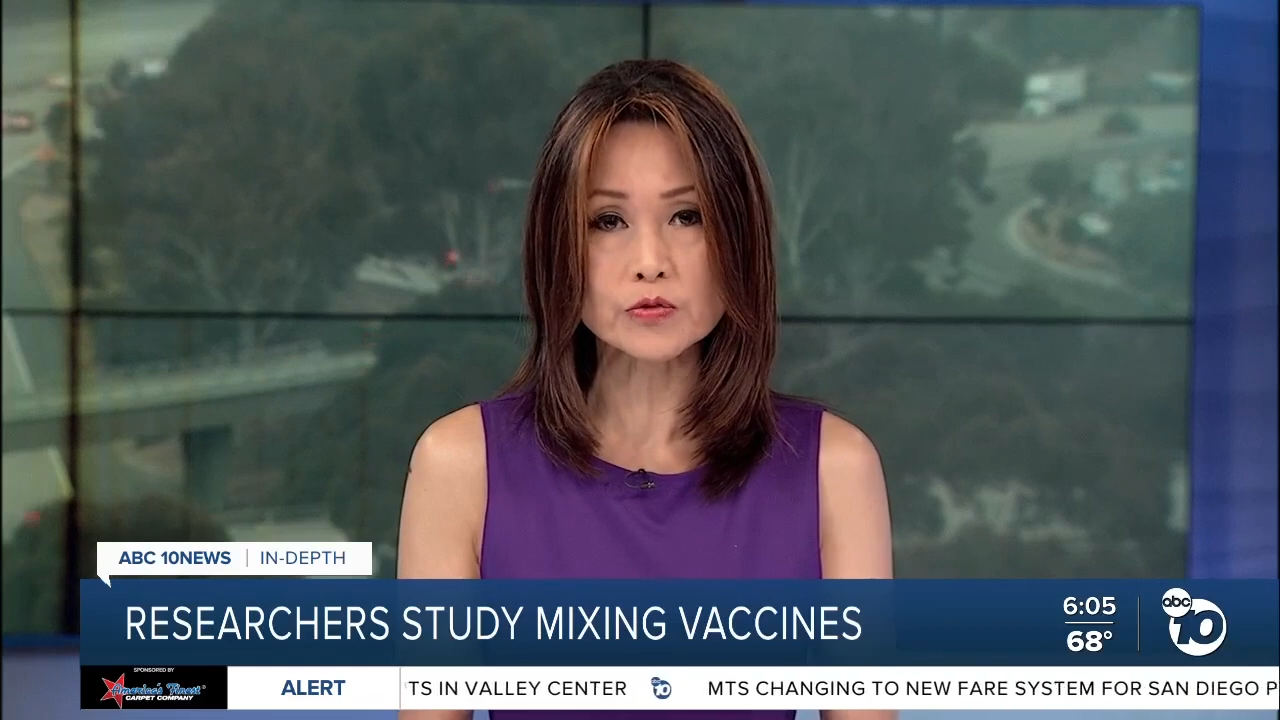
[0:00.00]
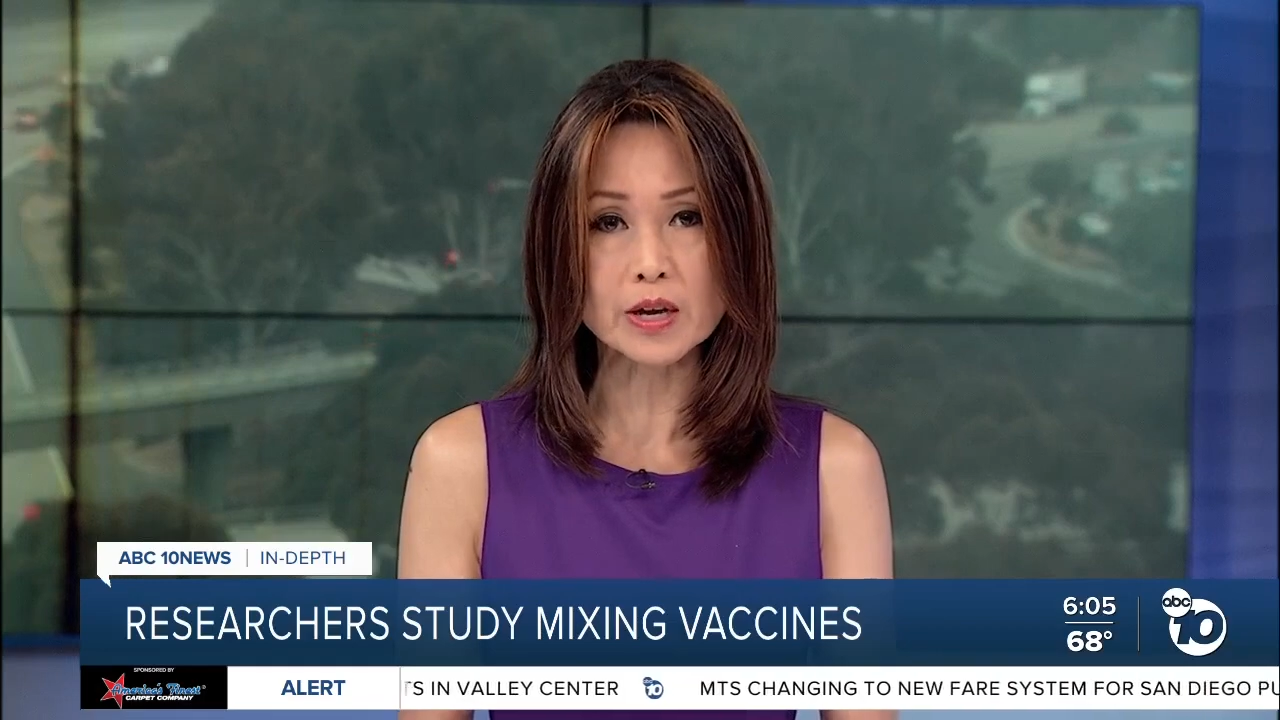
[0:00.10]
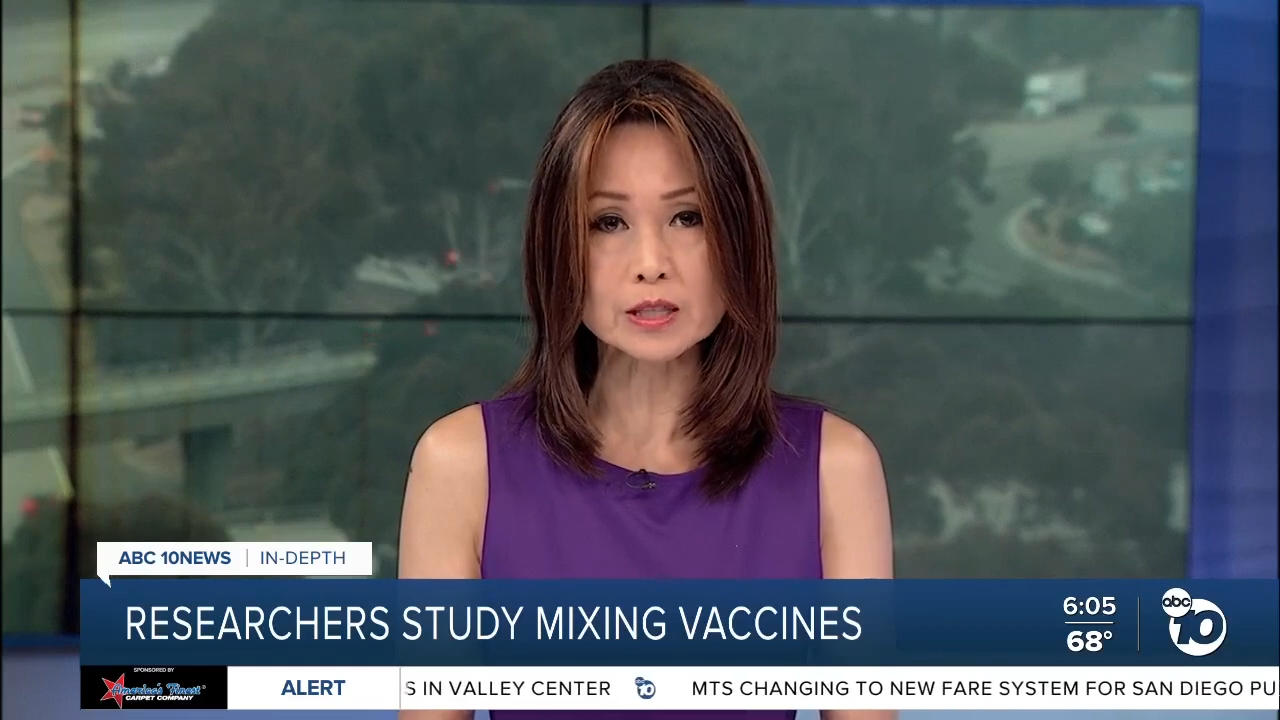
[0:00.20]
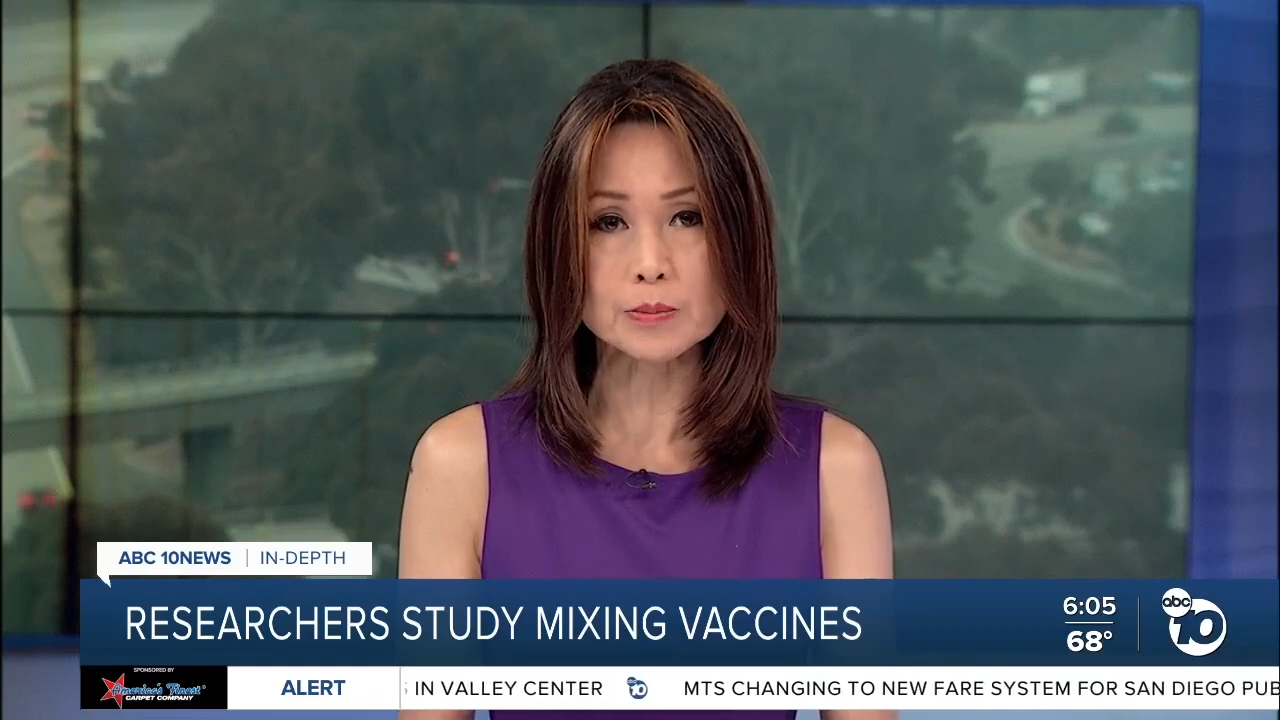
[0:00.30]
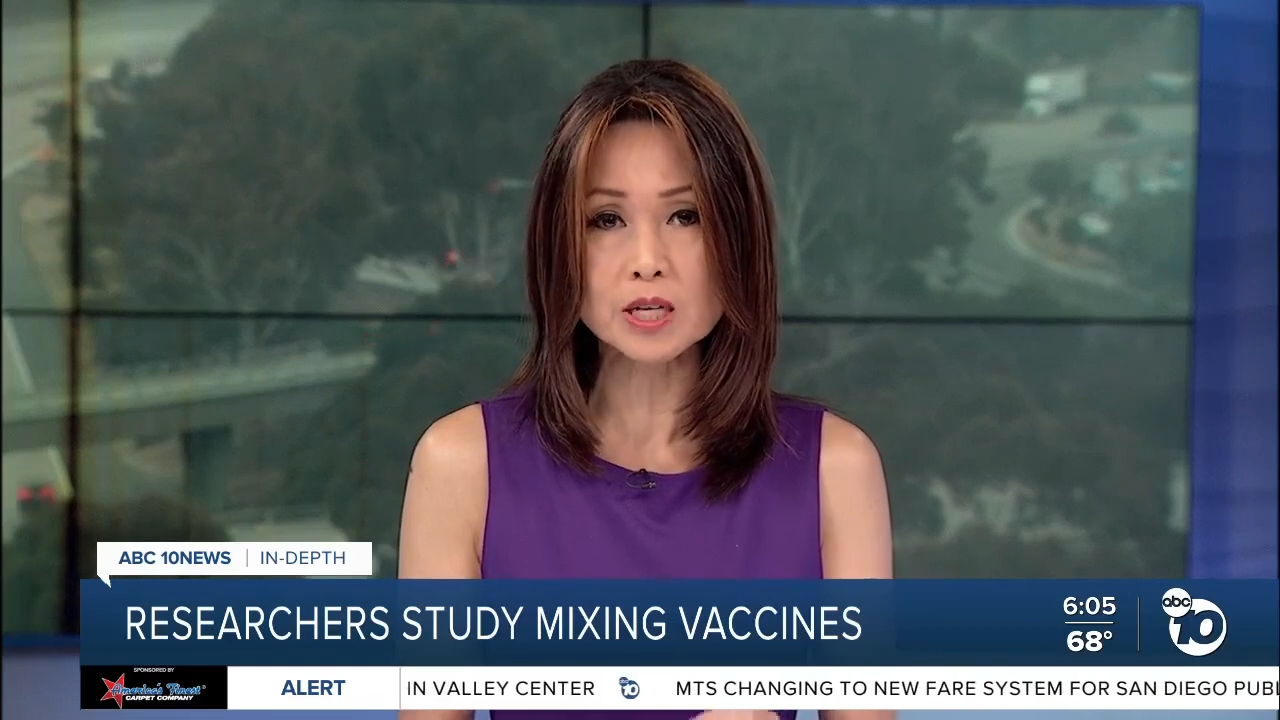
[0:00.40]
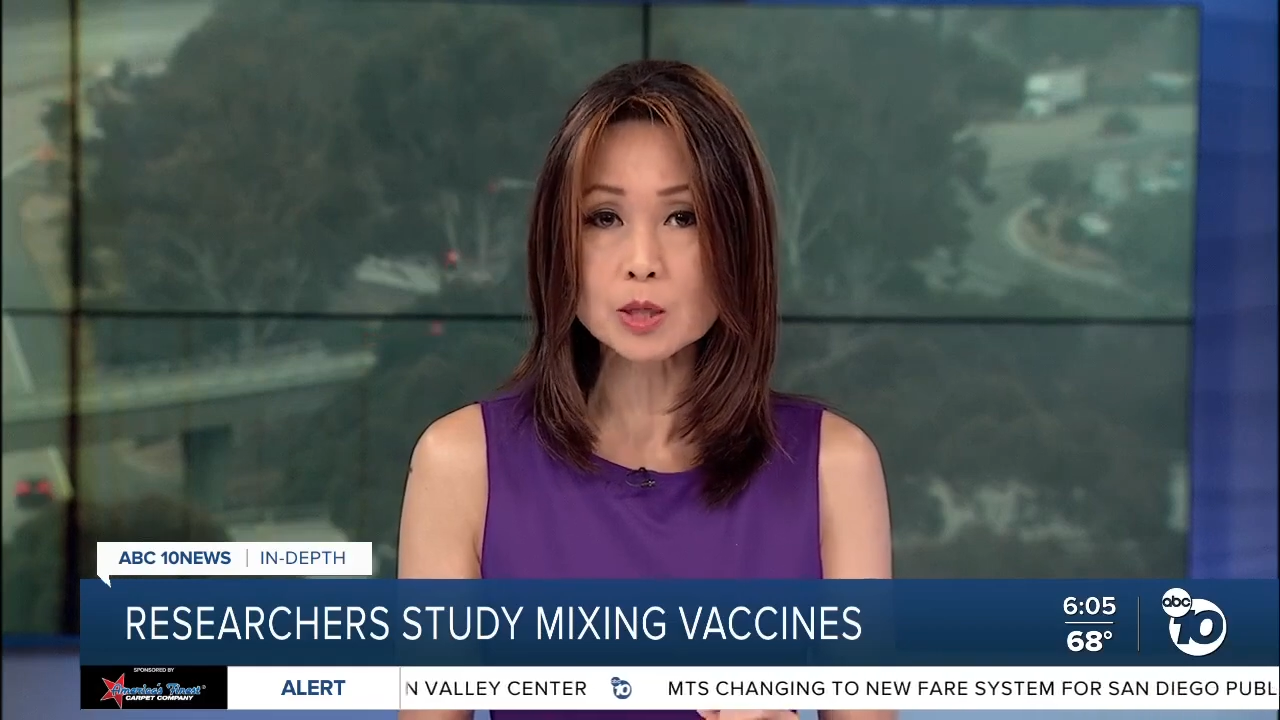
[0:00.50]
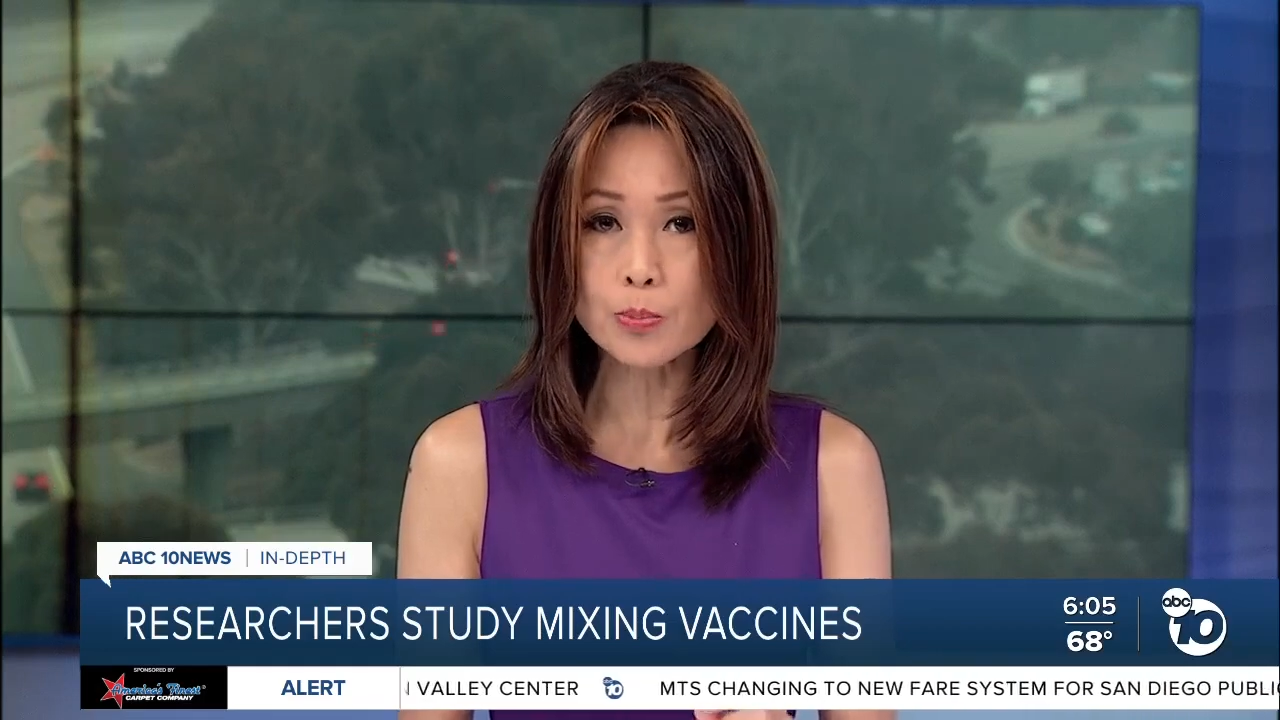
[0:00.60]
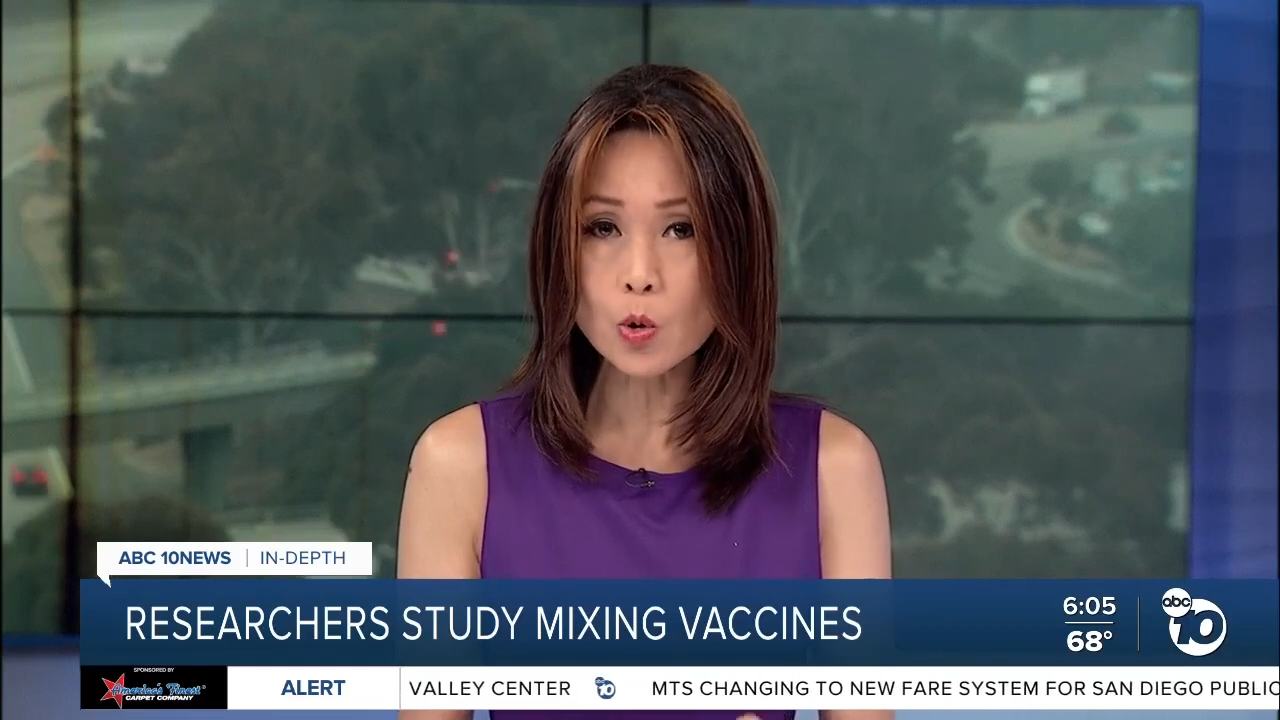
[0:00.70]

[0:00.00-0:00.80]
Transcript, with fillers: the fact that many